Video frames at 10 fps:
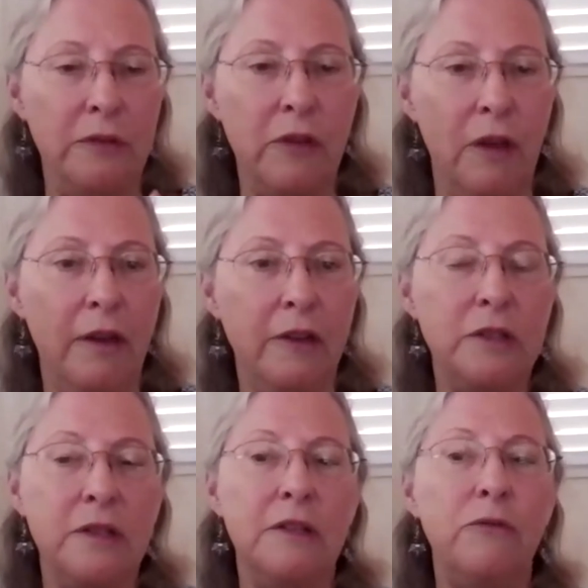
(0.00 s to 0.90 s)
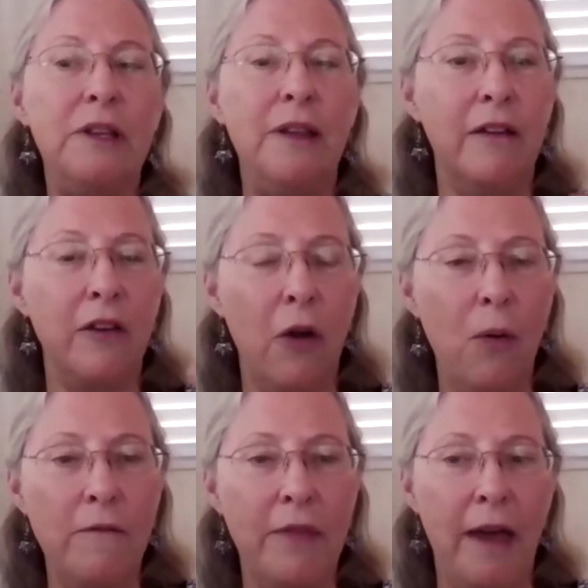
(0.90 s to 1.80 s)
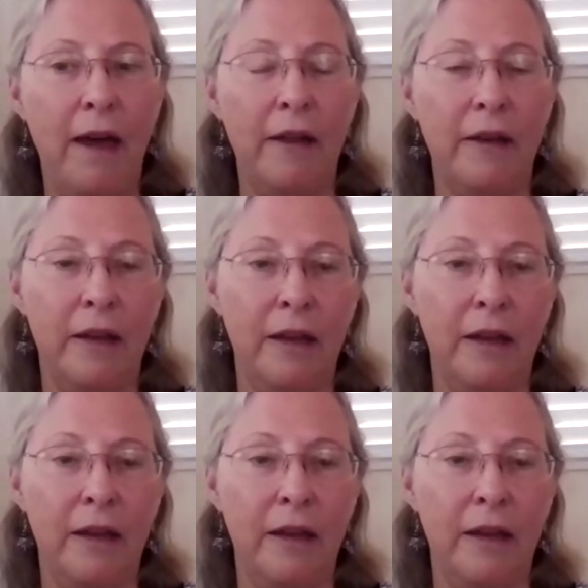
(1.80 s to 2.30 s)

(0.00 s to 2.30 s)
of consciousness, if we let go of that,